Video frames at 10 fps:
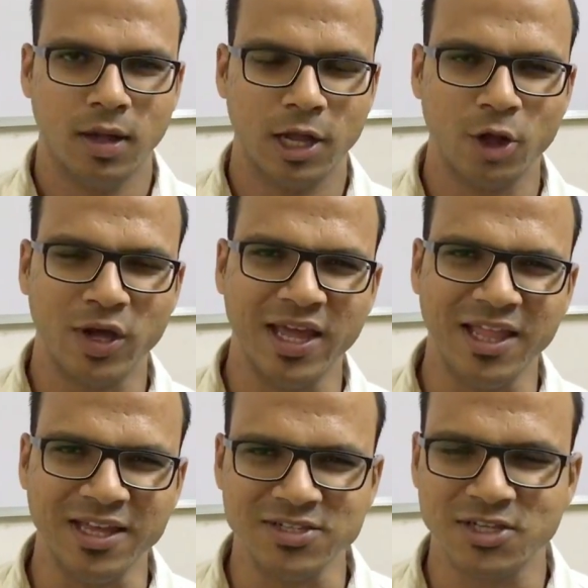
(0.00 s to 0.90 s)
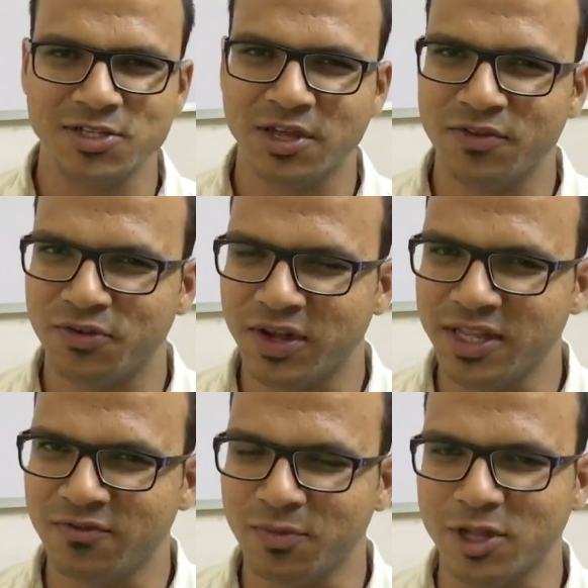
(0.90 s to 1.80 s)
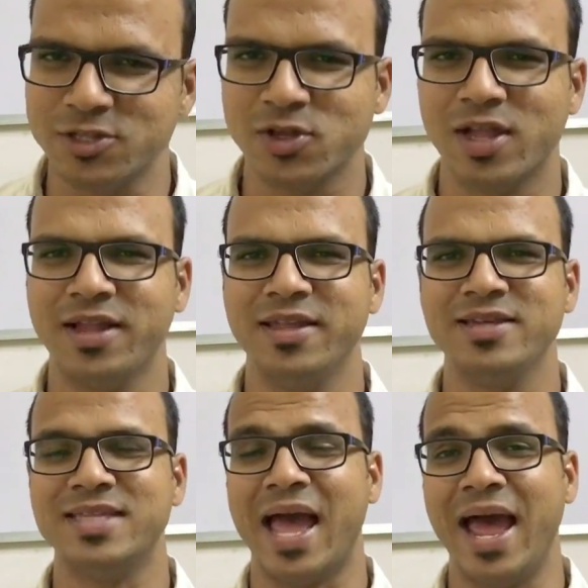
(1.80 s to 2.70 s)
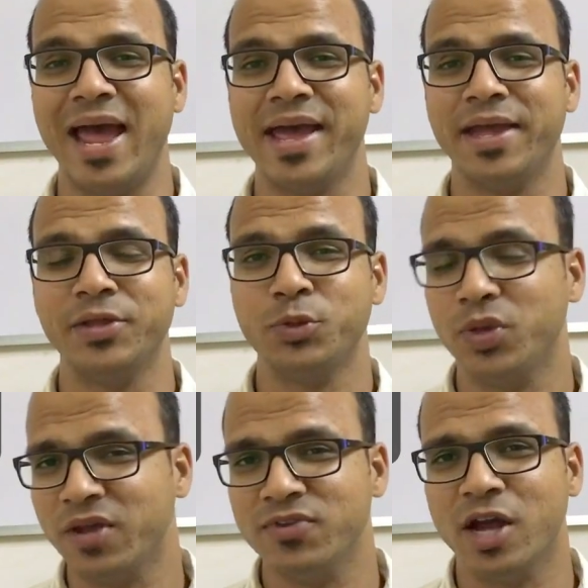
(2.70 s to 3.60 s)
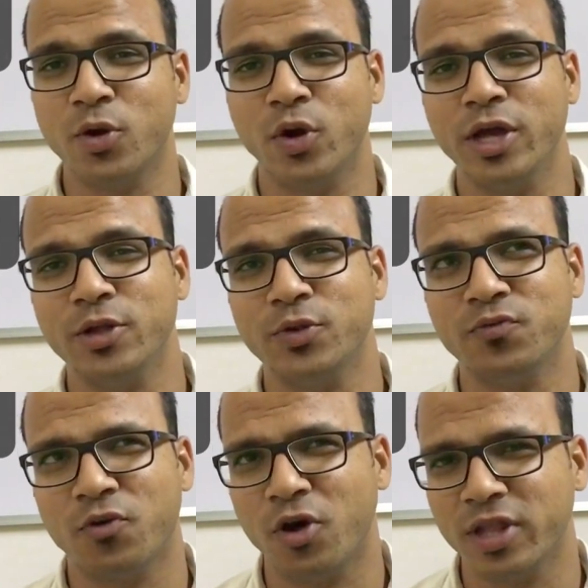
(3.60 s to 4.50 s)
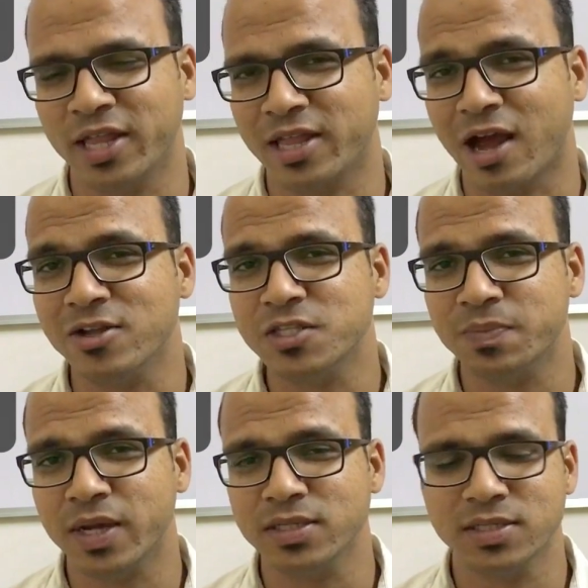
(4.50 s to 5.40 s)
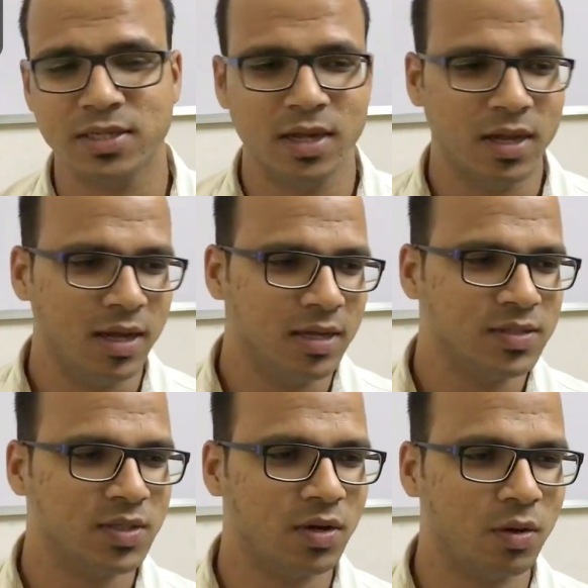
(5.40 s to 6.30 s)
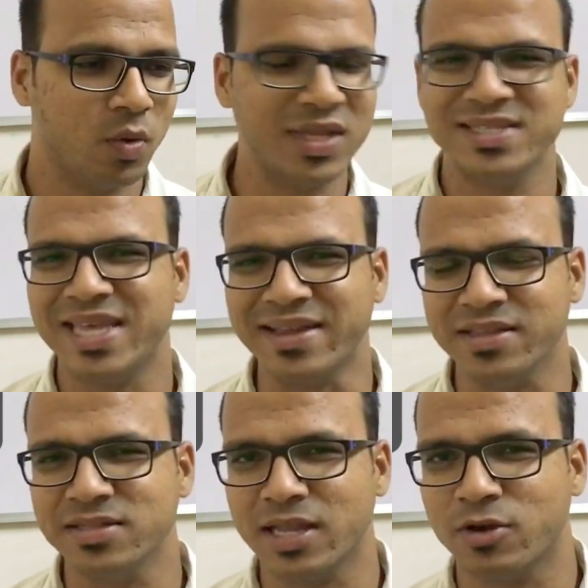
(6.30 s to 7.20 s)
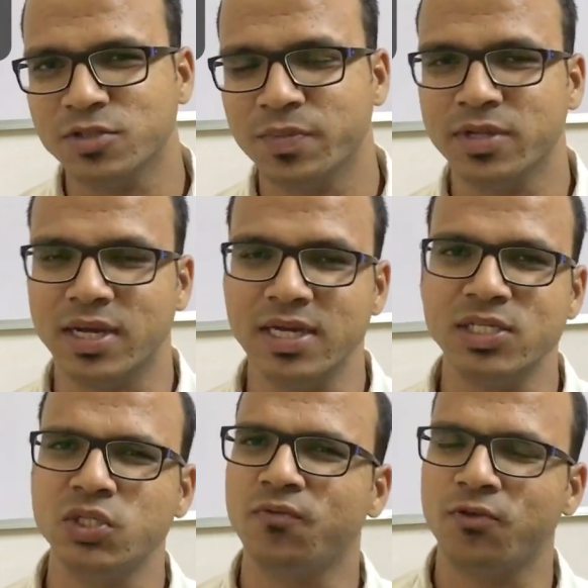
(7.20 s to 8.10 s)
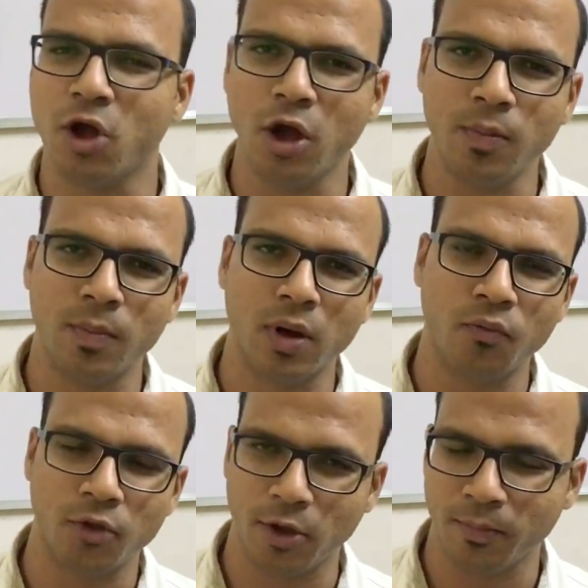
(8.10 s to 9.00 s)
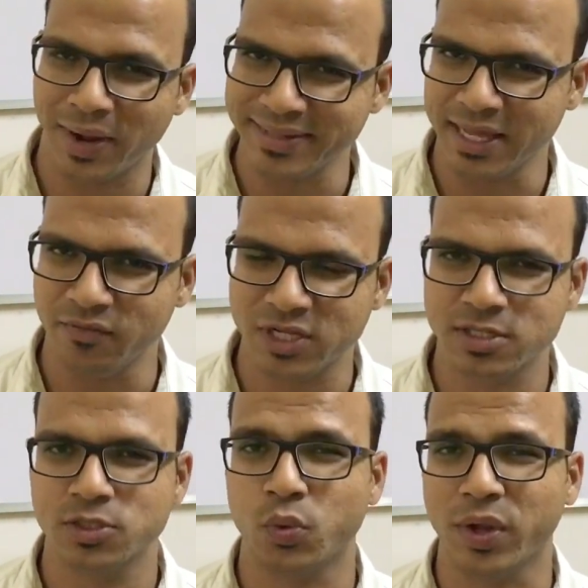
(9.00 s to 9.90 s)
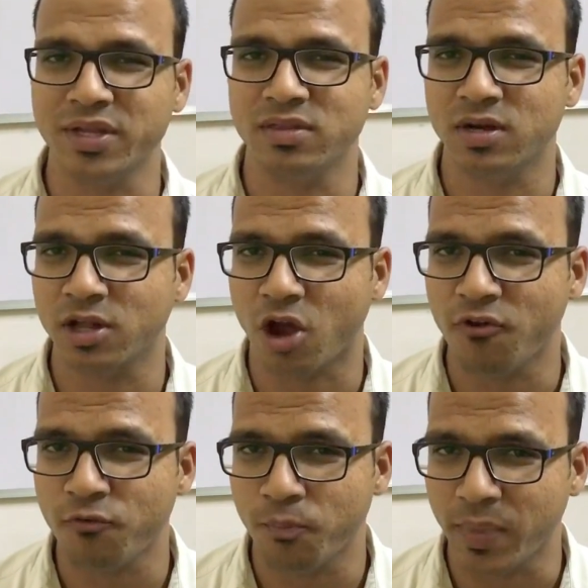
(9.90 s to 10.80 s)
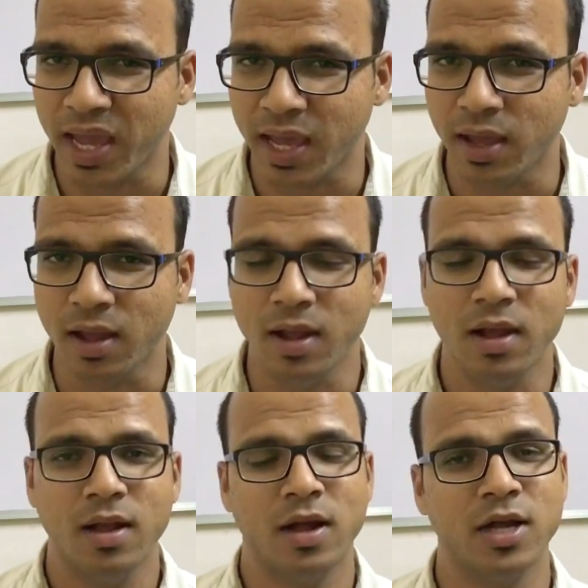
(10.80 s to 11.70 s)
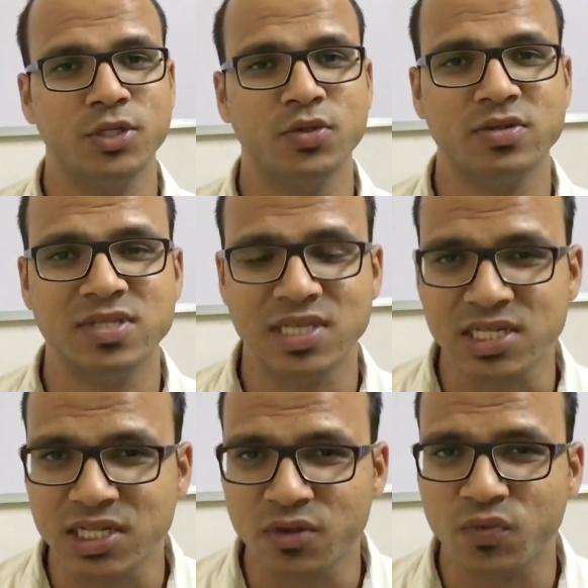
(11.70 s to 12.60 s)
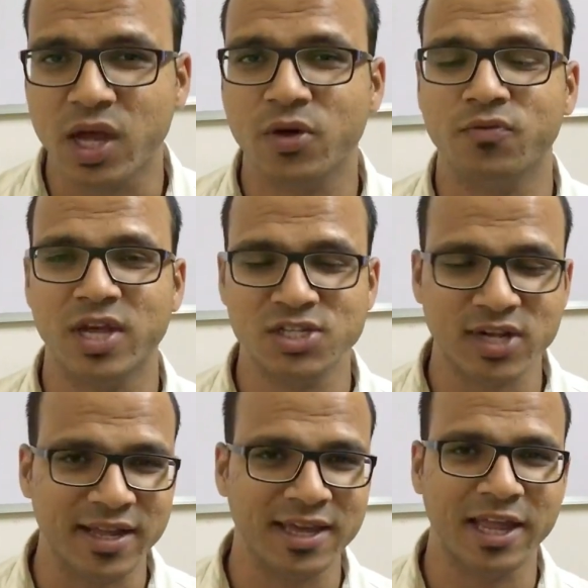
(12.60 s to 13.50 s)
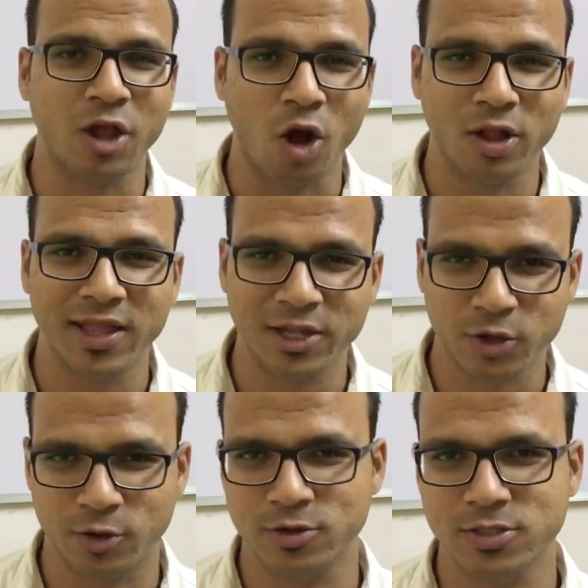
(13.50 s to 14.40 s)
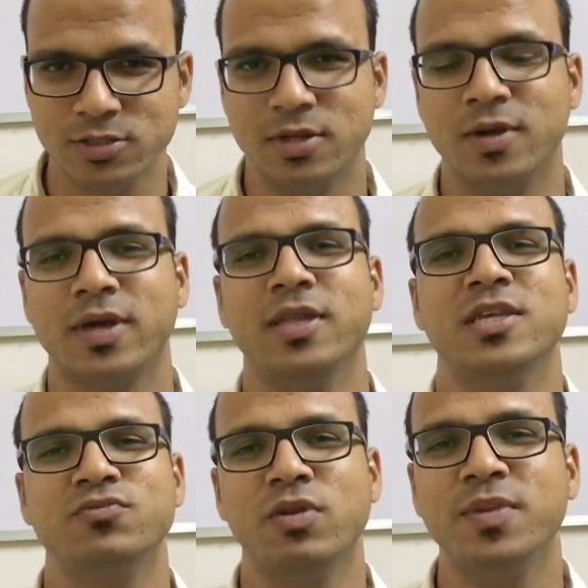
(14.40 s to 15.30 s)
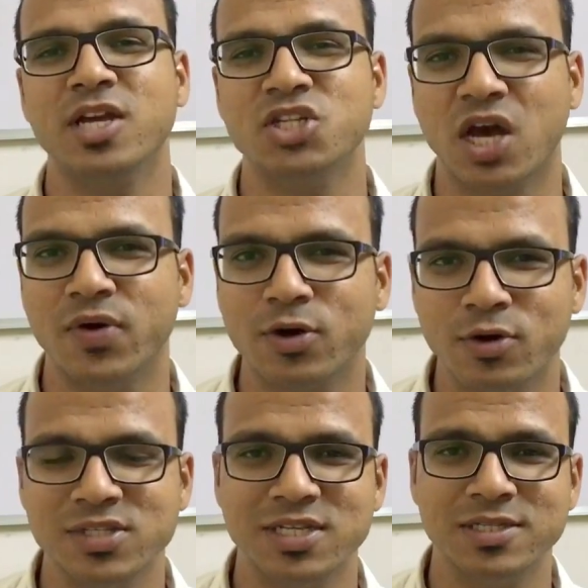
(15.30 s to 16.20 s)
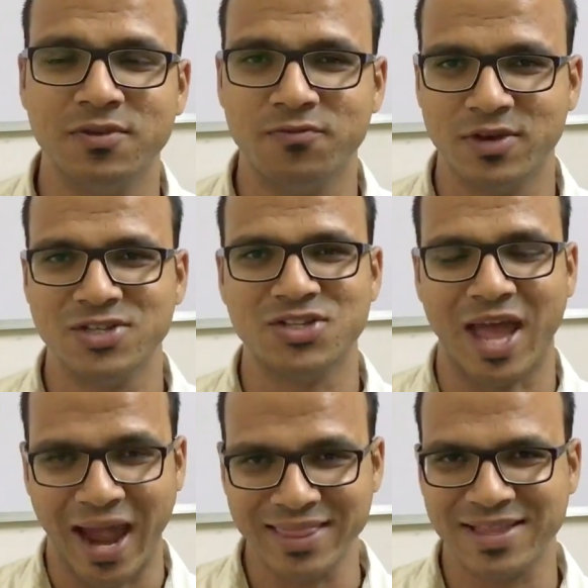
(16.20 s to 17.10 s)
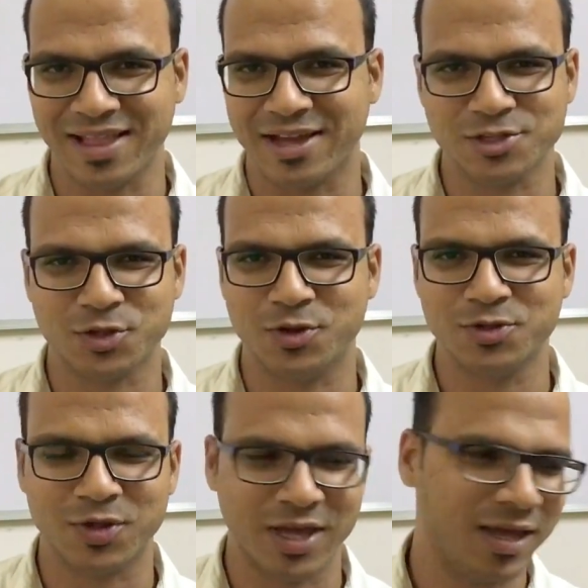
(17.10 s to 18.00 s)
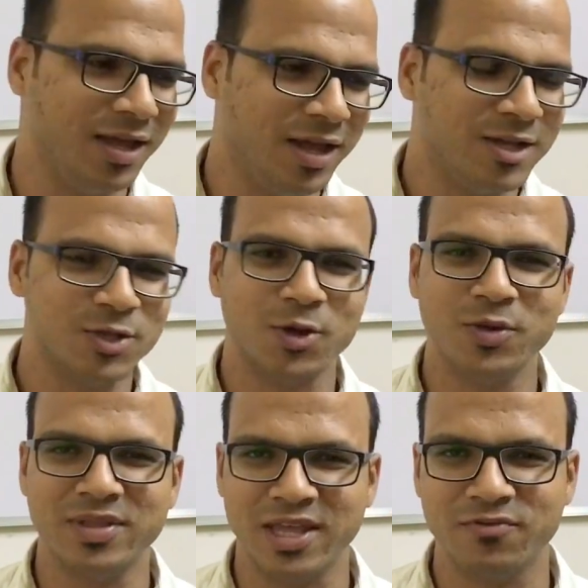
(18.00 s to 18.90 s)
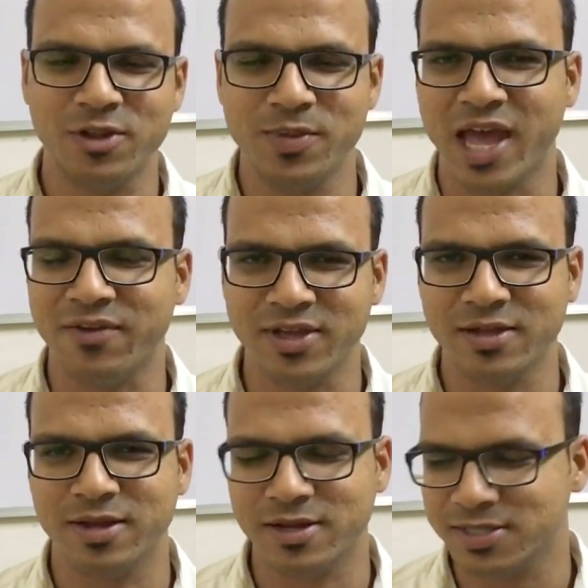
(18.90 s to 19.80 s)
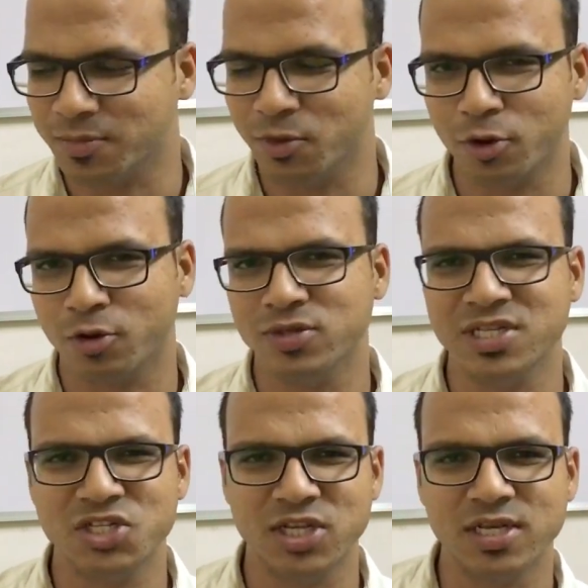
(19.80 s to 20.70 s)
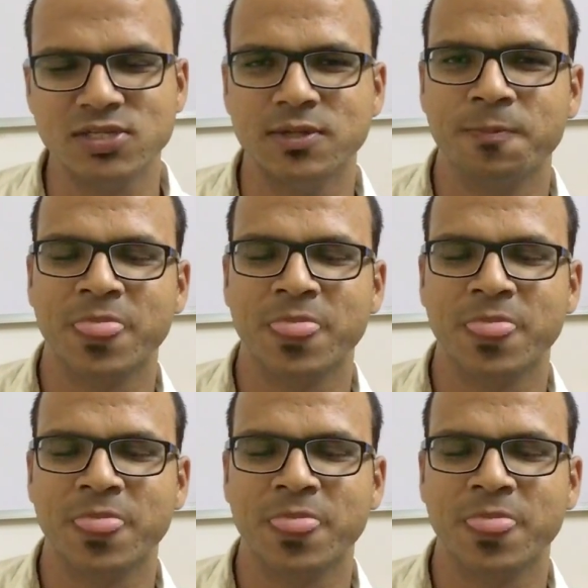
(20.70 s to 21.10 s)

Hello aliens, this is Navin Reddy from Telusko Learnings and today we are going for an announcement. So what exactly this announcement is, so from, from Monday which is 23rd of May uh, 2016 we are we are starting an online course okay this will be a java course this is the first and the last course okay so don't think we'll be having uh, some more courses just